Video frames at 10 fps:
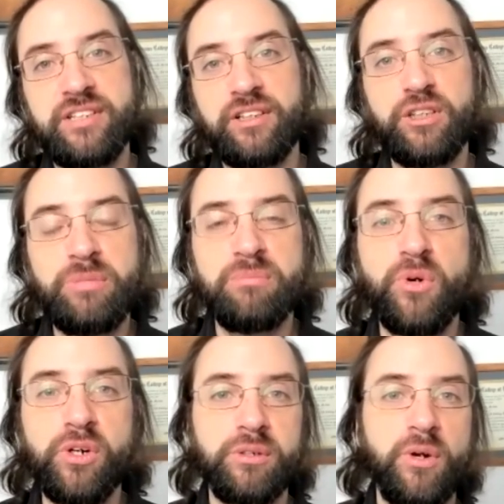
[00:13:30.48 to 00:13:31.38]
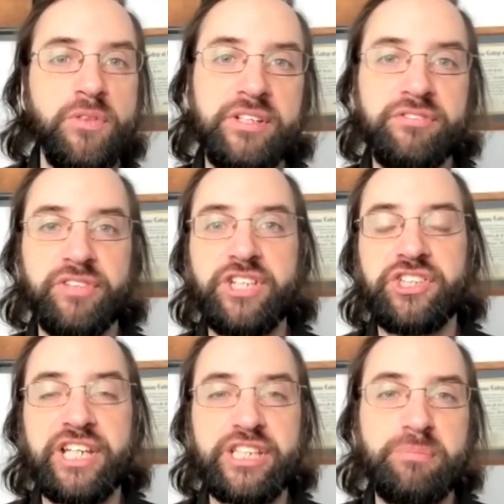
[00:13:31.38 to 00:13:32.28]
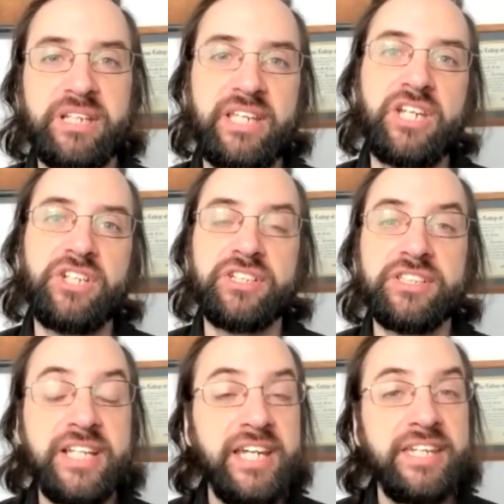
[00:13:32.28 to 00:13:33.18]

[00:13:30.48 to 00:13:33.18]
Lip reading: a little bit more growth and inflation expectations